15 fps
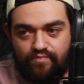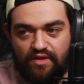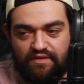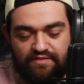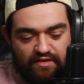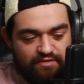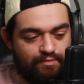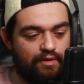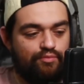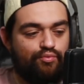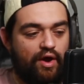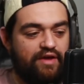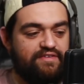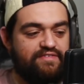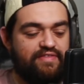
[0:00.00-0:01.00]
So that's my
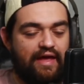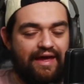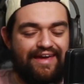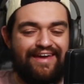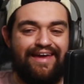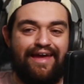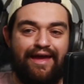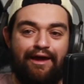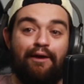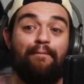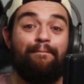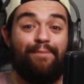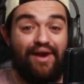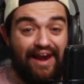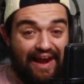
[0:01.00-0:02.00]
race day
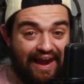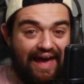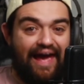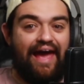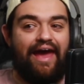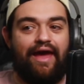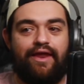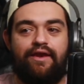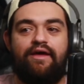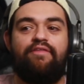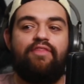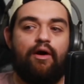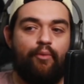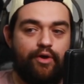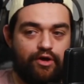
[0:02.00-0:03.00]
plan
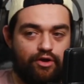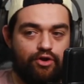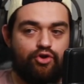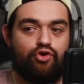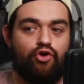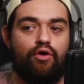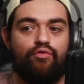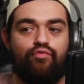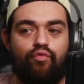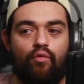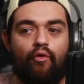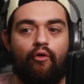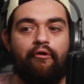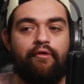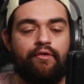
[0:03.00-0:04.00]
that we're going to go
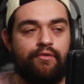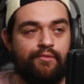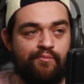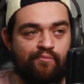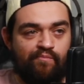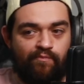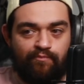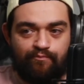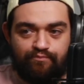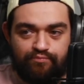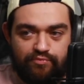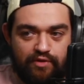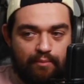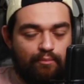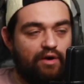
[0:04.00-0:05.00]
for.
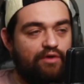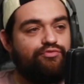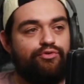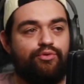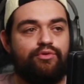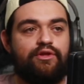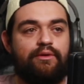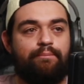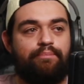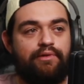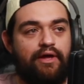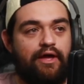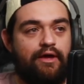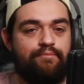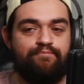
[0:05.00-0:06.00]
And then my fueling
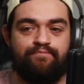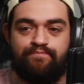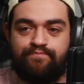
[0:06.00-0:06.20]
plan,